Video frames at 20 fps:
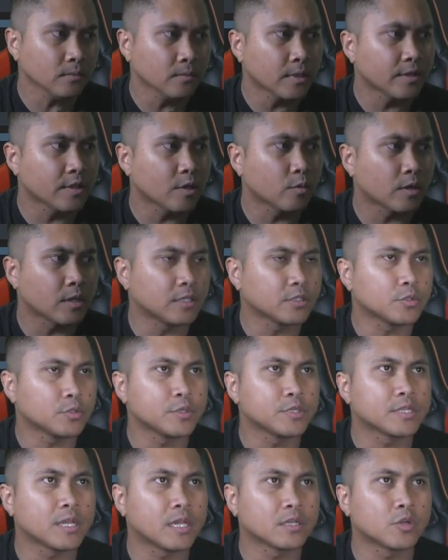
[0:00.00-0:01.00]
And then what I'll do
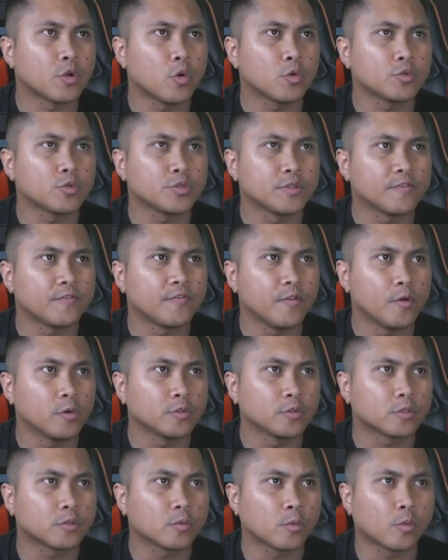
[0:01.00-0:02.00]
is I'll go to the
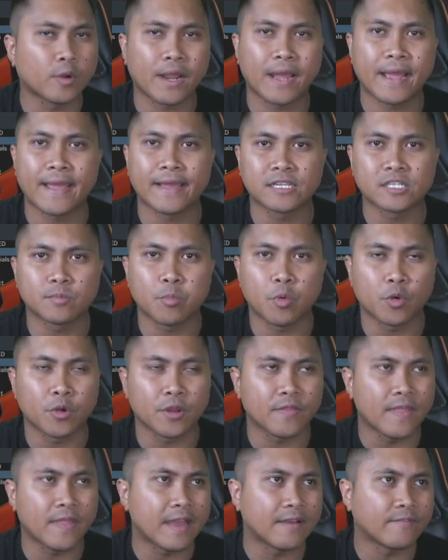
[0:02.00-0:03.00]
folder where I
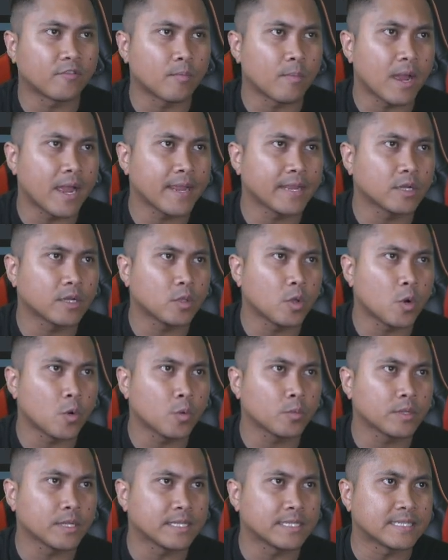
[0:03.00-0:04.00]
exported that from
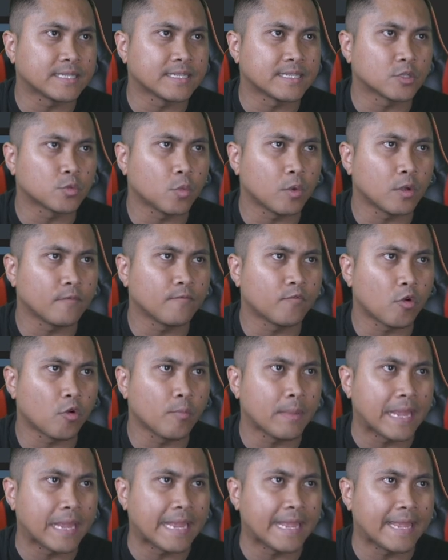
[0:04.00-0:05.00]
iClone. It's this one
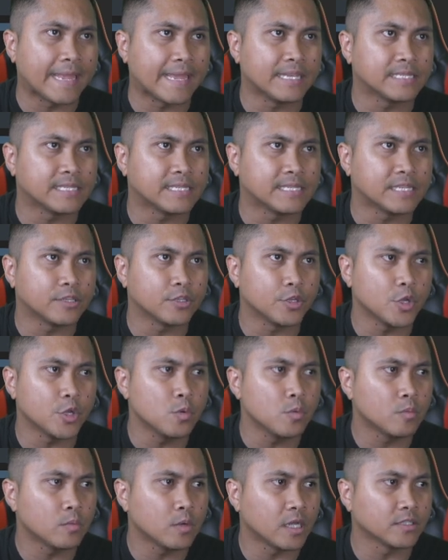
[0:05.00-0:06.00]
from
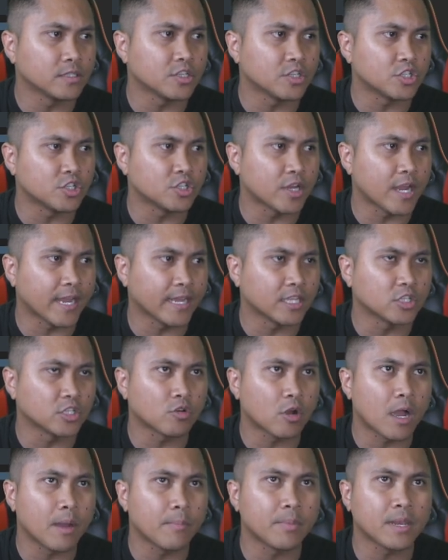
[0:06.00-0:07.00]
AACU. I'll just drag and
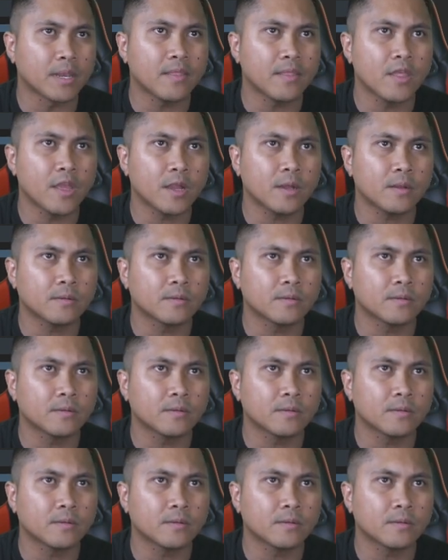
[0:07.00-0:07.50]
drop it in there.